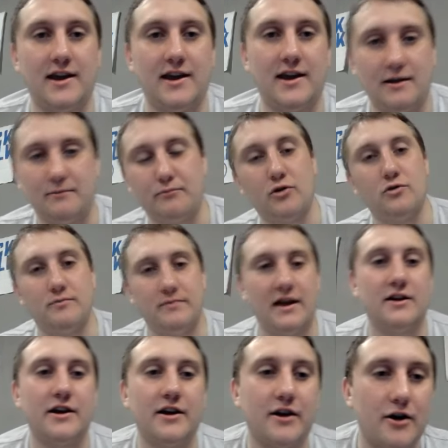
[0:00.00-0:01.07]
And boom, there
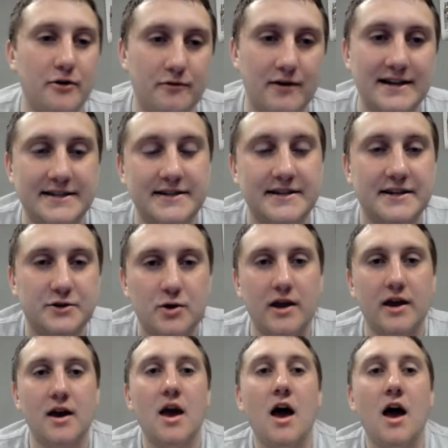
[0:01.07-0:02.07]
you go. The rest is history.